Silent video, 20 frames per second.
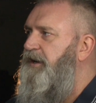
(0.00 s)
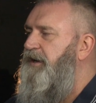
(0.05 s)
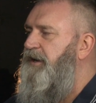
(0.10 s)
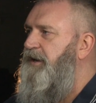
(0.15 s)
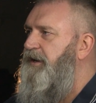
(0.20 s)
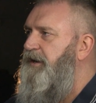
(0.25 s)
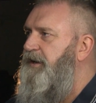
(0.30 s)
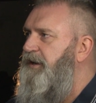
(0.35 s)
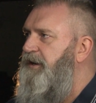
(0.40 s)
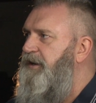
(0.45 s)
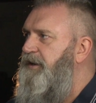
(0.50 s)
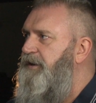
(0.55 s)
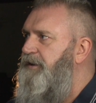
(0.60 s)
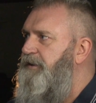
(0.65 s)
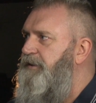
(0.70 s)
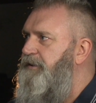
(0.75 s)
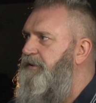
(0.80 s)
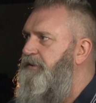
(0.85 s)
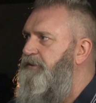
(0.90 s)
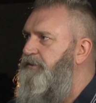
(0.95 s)
And
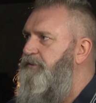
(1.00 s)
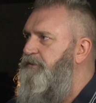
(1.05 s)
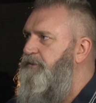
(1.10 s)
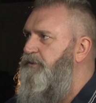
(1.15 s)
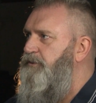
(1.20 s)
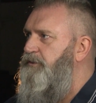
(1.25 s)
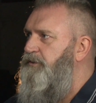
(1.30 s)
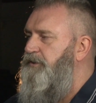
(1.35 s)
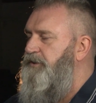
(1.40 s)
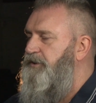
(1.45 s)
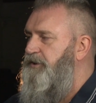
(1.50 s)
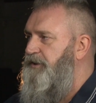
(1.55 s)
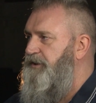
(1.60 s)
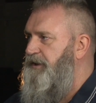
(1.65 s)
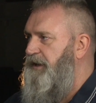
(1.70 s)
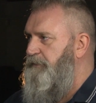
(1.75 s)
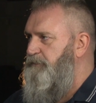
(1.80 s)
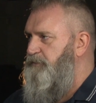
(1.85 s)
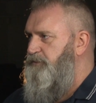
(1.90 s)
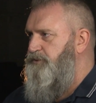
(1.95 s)

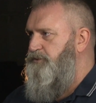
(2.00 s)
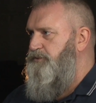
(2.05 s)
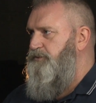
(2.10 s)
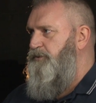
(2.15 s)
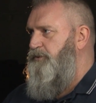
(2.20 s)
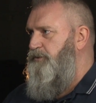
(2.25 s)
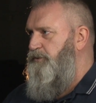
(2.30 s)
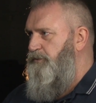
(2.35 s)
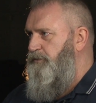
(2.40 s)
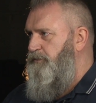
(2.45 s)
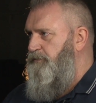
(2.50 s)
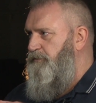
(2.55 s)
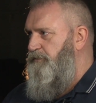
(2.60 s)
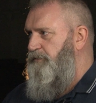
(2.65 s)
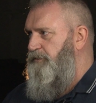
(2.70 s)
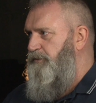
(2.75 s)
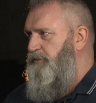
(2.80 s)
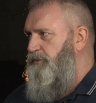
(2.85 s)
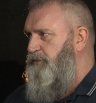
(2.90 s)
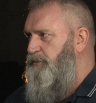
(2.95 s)
that was
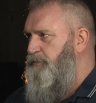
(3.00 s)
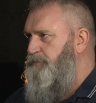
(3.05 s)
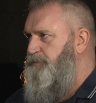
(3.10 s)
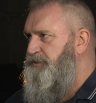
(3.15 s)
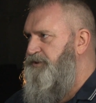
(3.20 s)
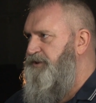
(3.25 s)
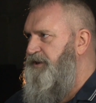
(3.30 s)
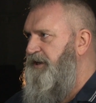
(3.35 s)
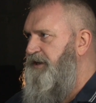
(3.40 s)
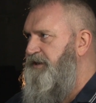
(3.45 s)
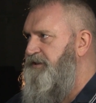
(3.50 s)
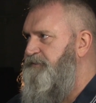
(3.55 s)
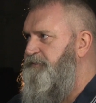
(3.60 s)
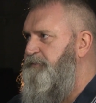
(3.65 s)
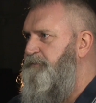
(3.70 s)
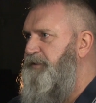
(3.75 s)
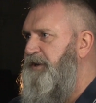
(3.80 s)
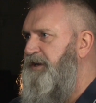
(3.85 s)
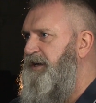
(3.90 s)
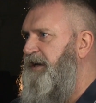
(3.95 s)
upstairs
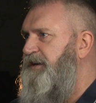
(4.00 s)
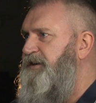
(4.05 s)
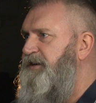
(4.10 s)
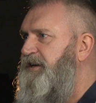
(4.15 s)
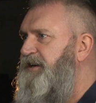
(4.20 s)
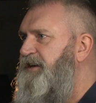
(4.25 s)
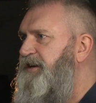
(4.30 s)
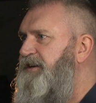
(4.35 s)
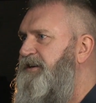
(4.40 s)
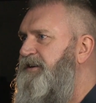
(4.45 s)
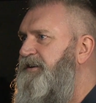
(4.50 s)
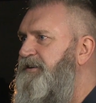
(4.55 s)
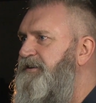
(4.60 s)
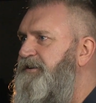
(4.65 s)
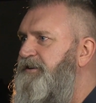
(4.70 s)
from the canteen.